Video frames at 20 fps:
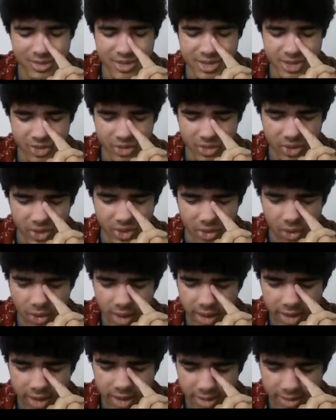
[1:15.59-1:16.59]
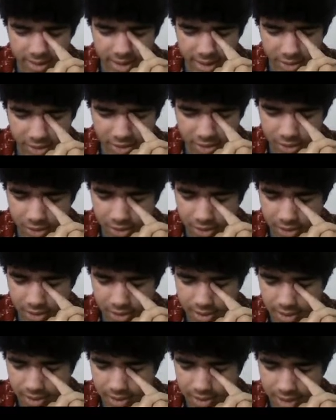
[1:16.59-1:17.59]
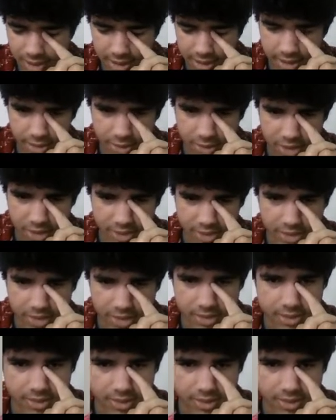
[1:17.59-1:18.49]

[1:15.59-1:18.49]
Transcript: generally quiet, like before I know people.